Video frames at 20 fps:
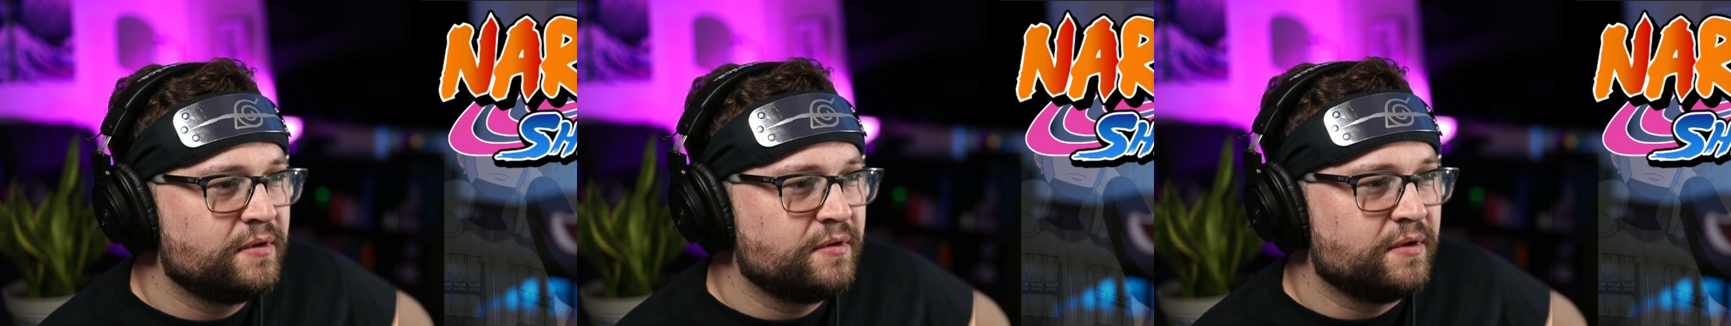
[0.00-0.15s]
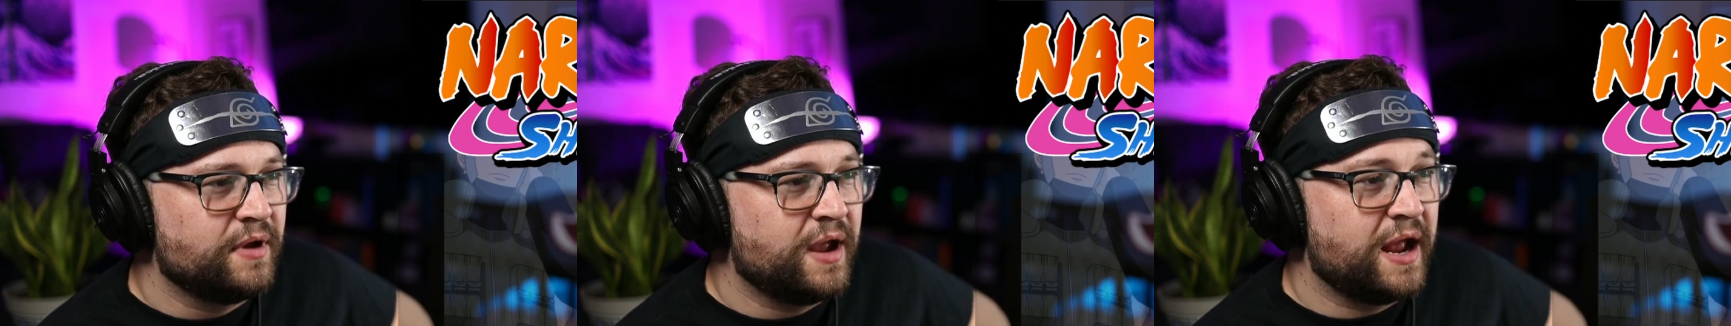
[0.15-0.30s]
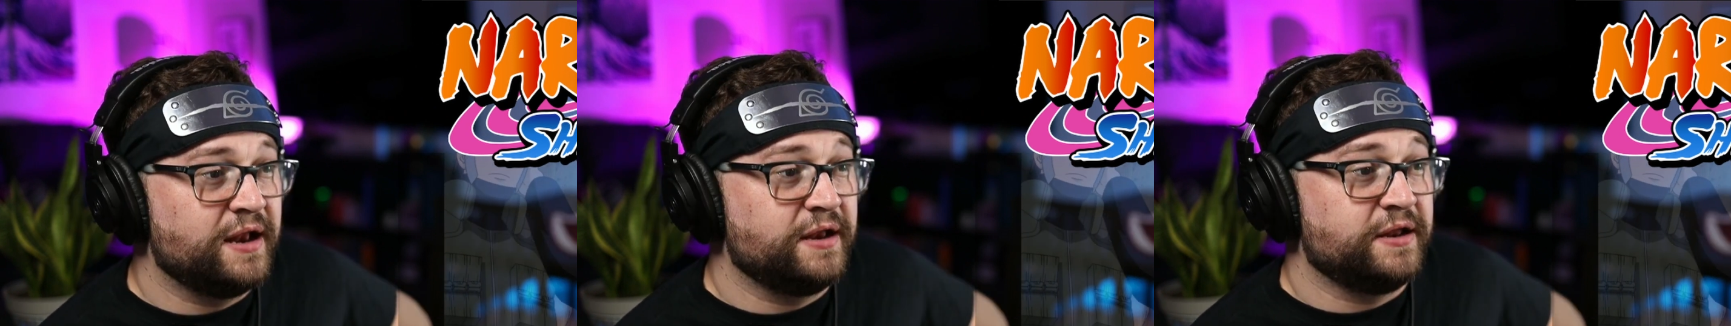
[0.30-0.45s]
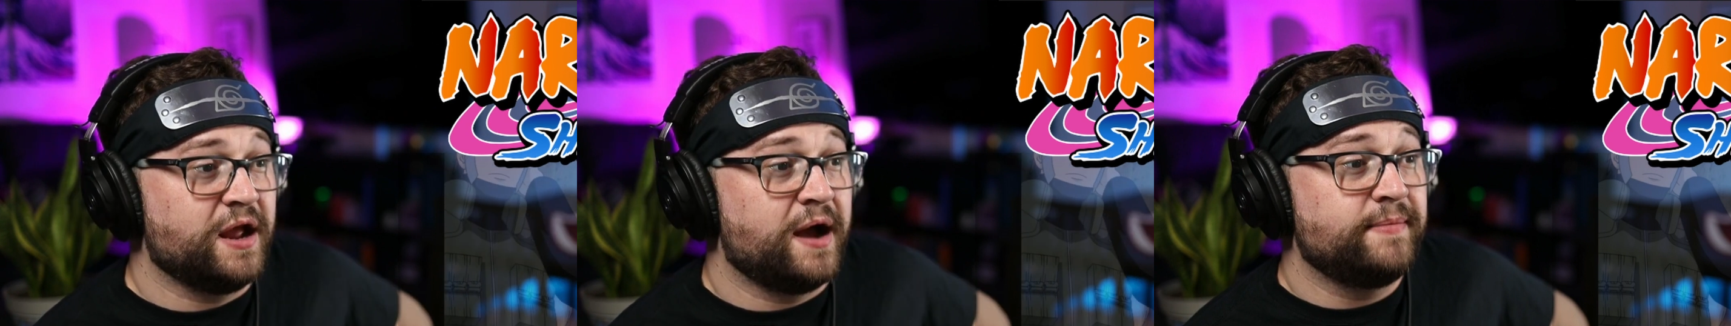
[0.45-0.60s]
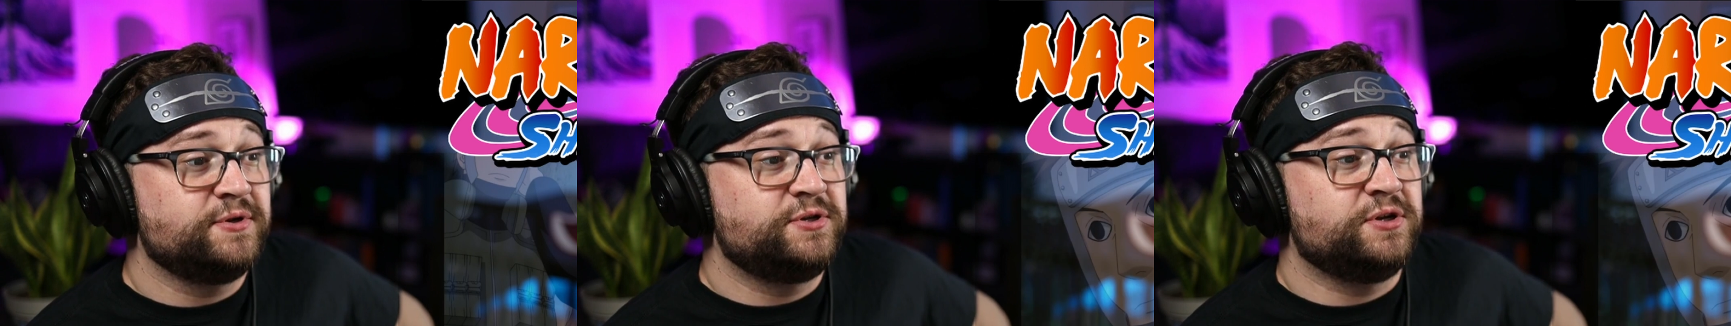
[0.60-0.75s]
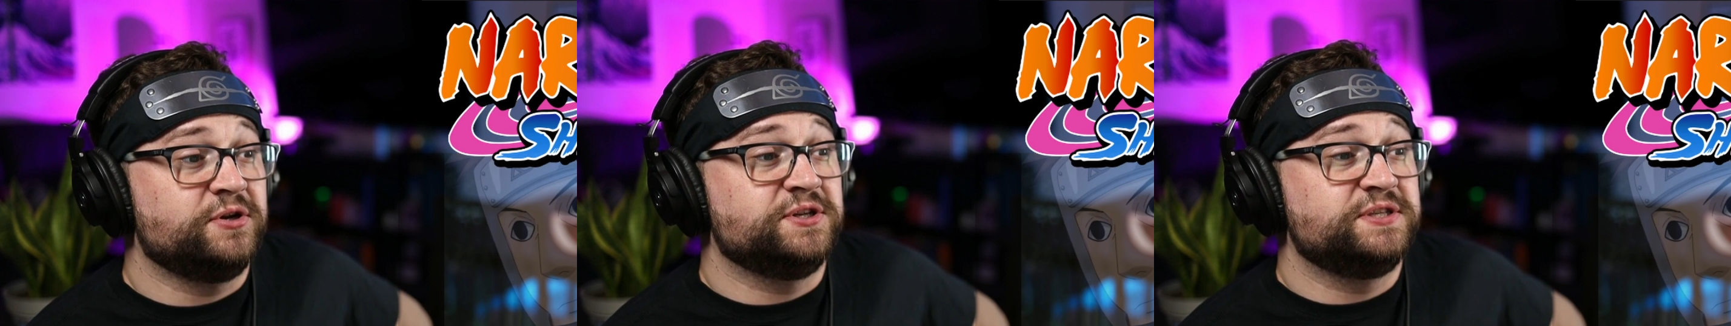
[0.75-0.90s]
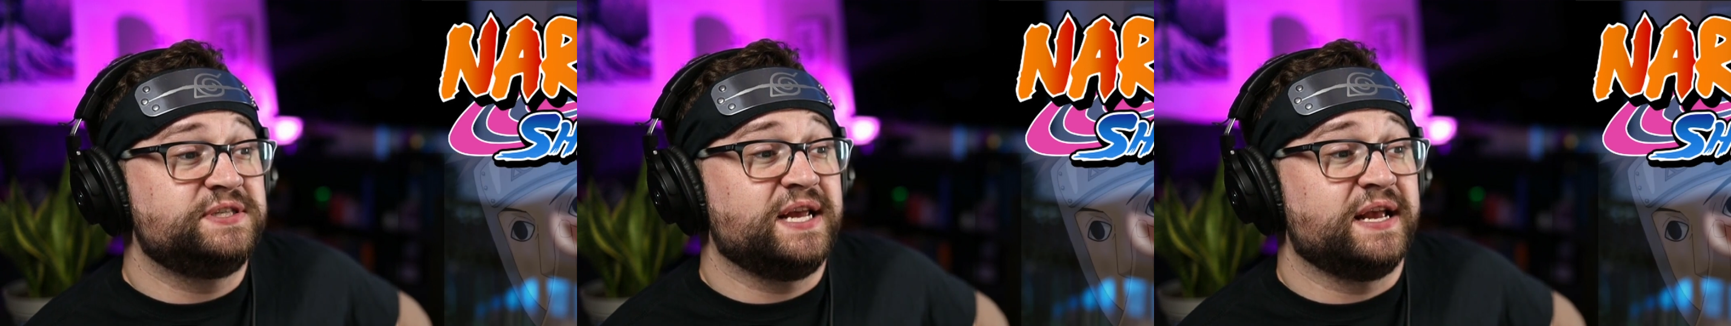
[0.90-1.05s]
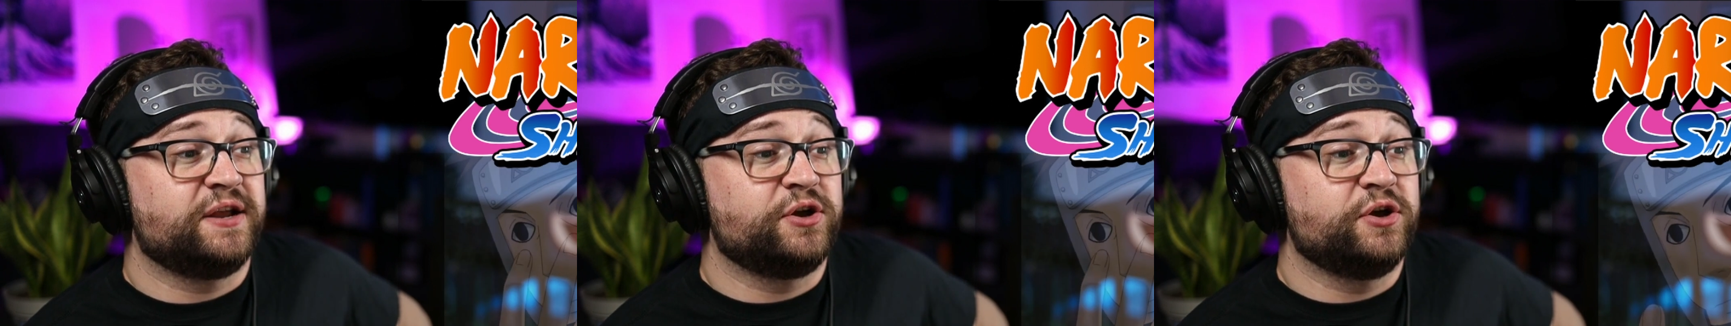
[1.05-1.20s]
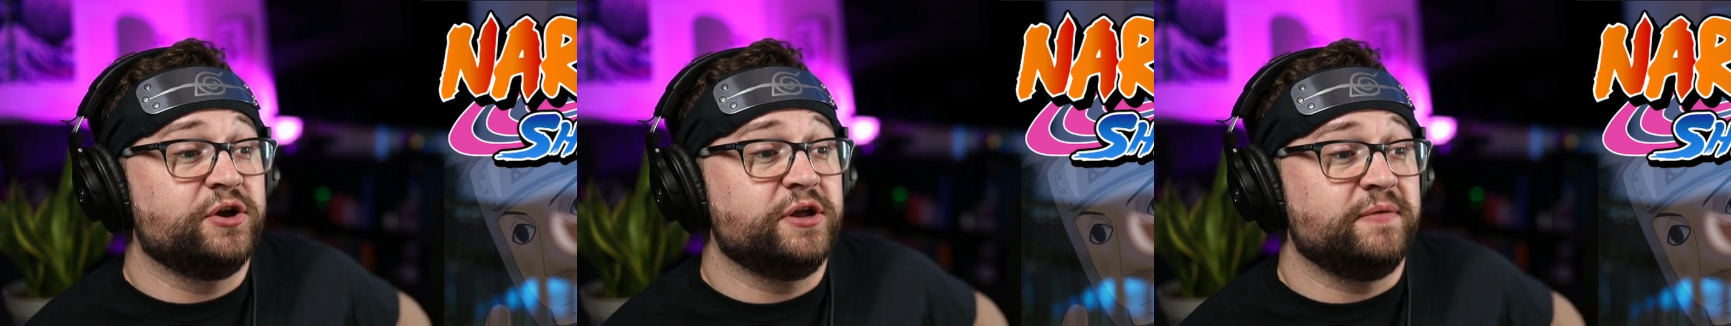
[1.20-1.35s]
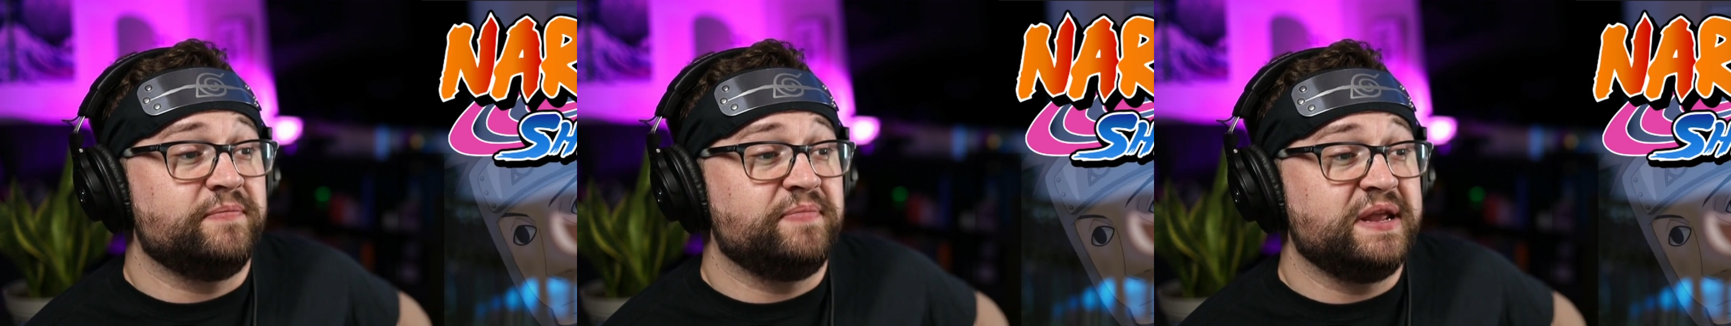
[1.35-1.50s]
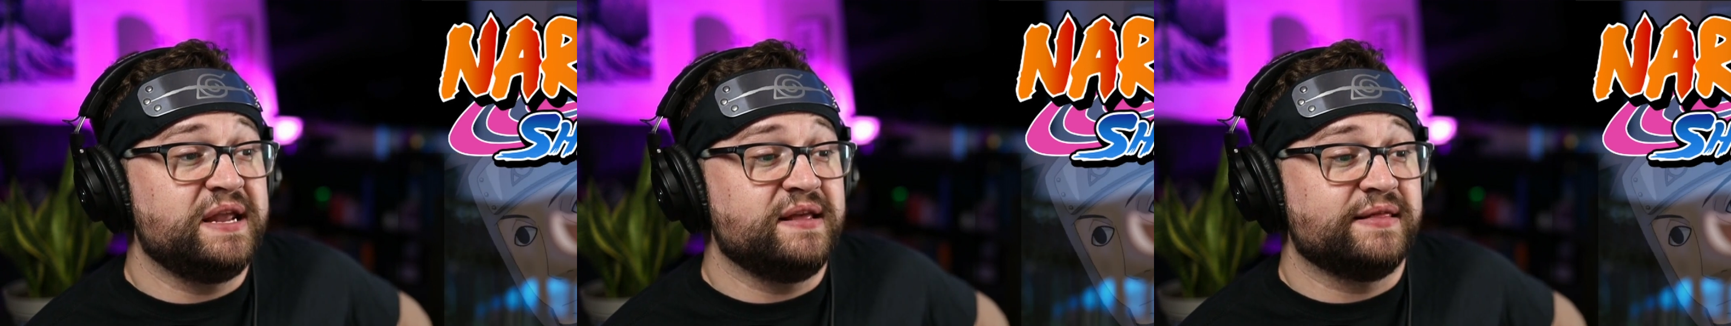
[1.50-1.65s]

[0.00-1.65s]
And Yamato just said, could it be?